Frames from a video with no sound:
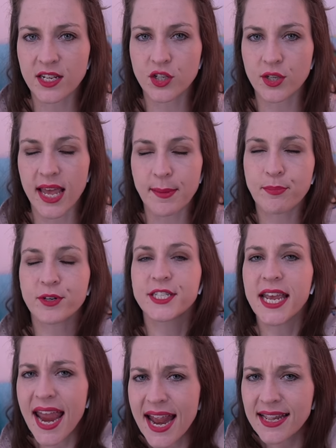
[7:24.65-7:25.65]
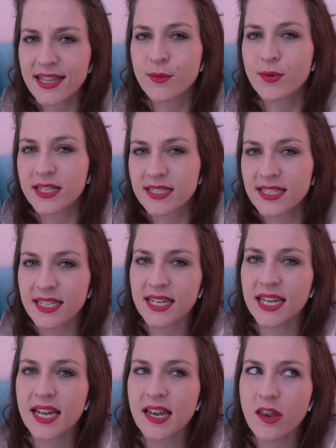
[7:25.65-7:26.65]
So they pretend that we're
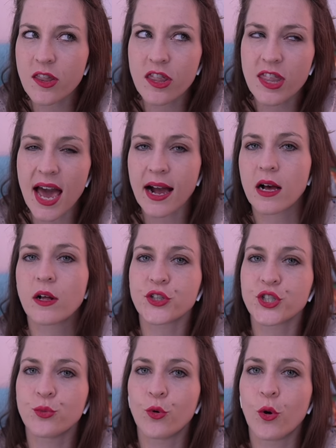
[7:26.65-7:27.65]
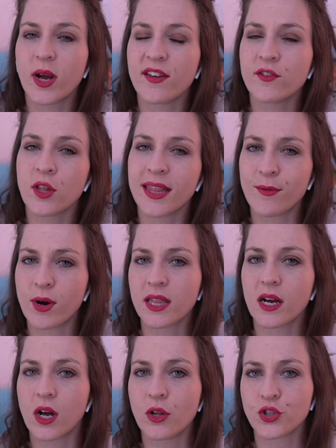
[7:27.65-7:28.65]
still in that culture war, even though they won
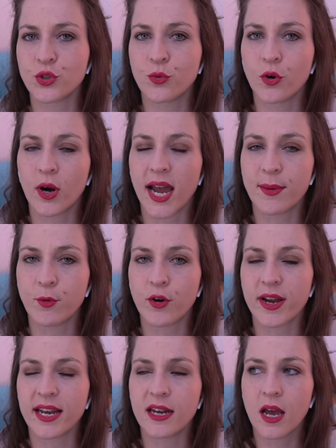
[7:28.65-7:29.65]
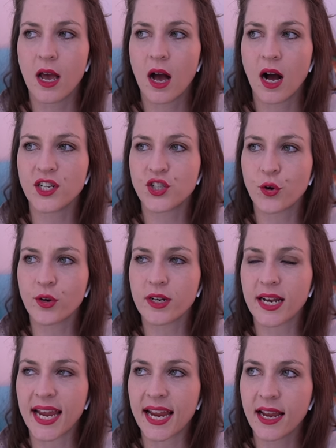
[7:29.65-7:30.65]
that culture war and we're in a
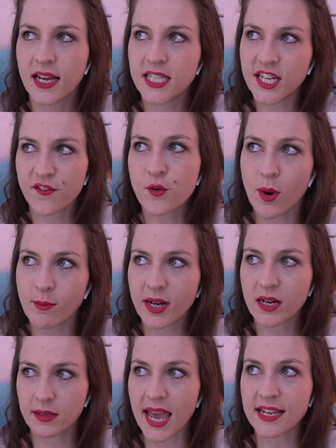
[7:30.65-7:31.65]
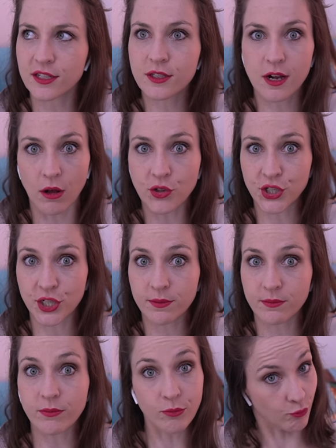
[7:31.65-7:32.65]
totally different one. But yes,
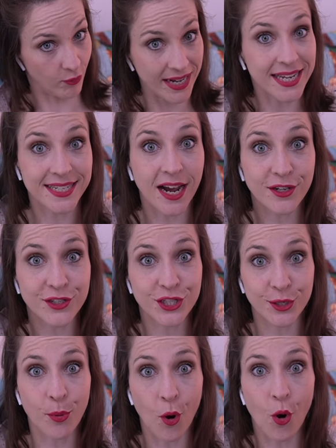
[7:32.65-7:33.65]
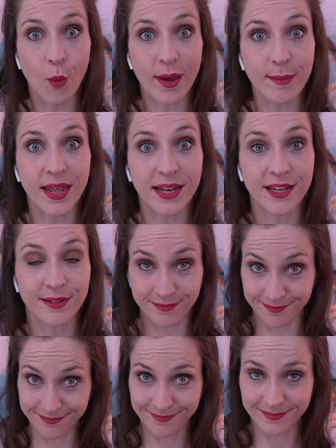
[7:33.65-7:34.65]
culture really does support women.
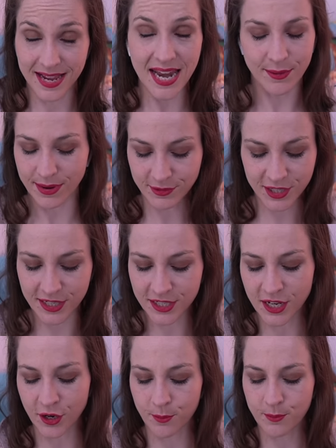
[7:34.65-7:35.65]
Anyway, to continue.